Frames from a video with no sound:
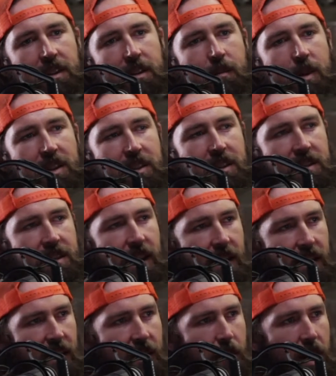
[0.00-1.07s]
at the base of the
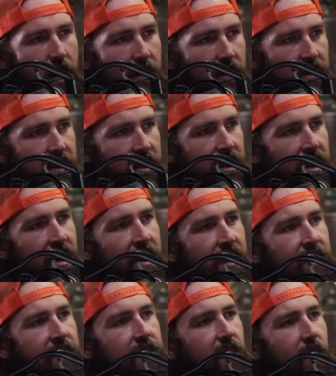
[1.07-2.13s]
Sandia Mountains.
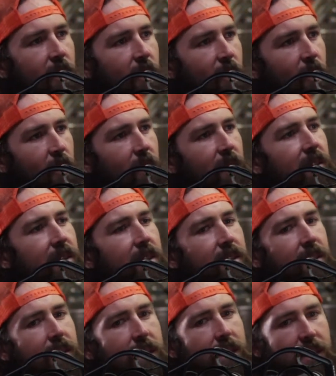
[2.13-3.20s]
So
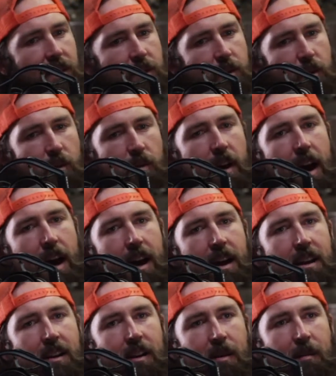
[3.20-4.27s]
through
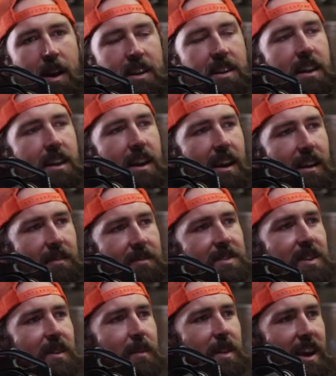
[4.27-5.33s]
that, I did have
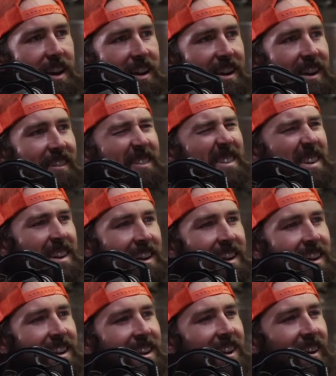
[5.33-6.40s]
some of that kind of,
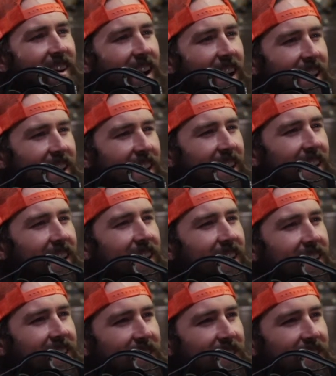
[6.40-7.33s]
hiking